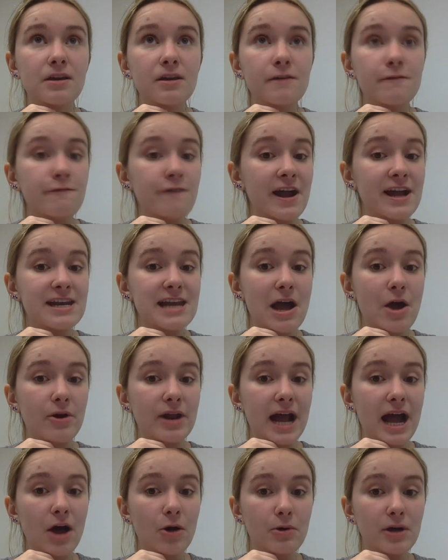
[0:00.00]
find out
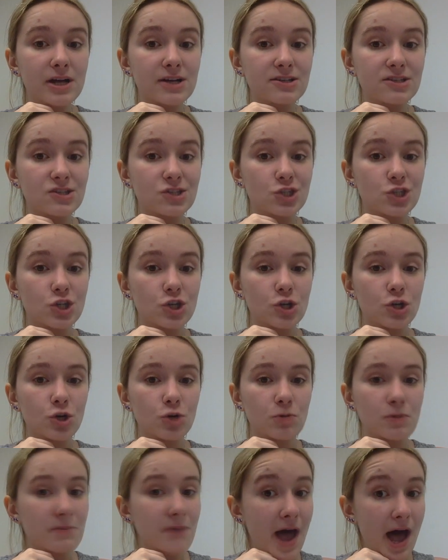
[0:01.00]
how else
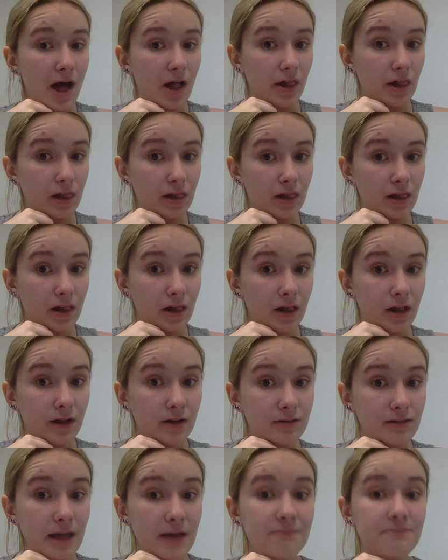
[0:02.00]
to rebel
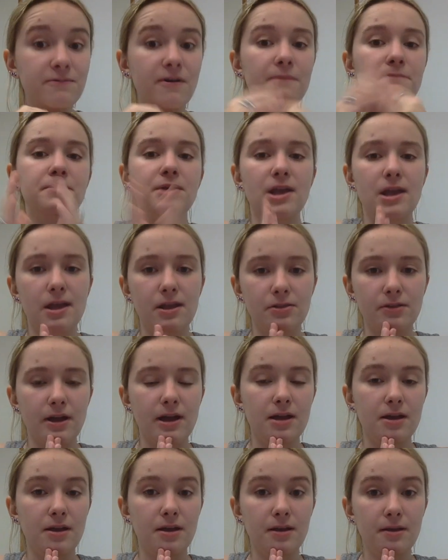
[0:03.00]
than from being
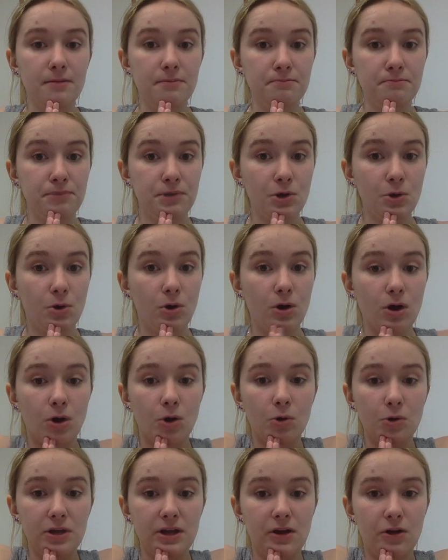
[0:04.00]
like pure
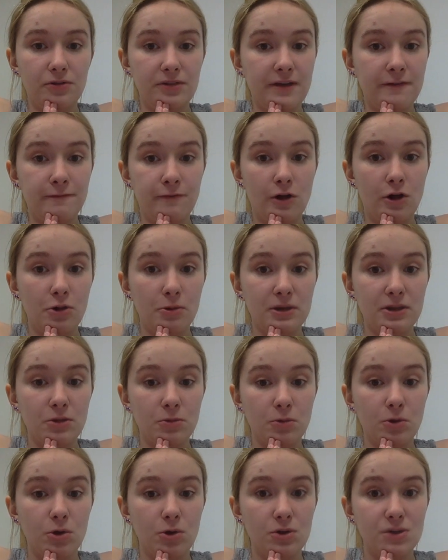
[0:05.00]
holy, then following the
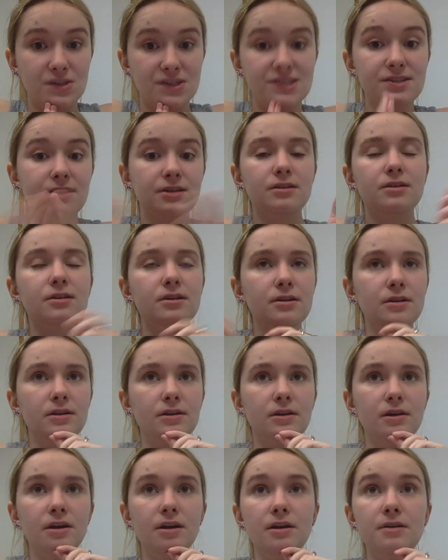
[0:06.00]
rules.
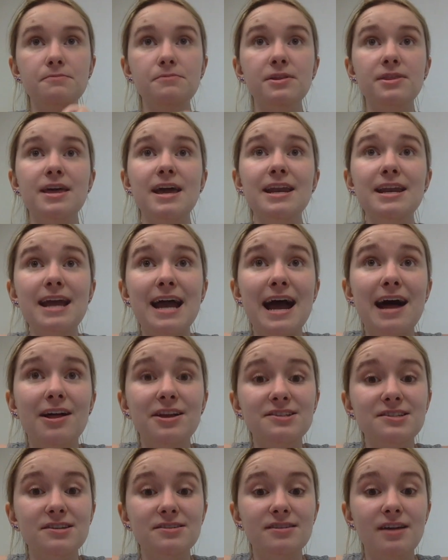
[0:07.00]
But then
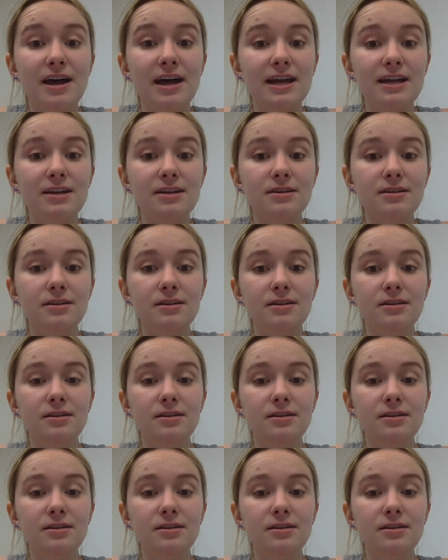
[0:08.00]
Alex is like,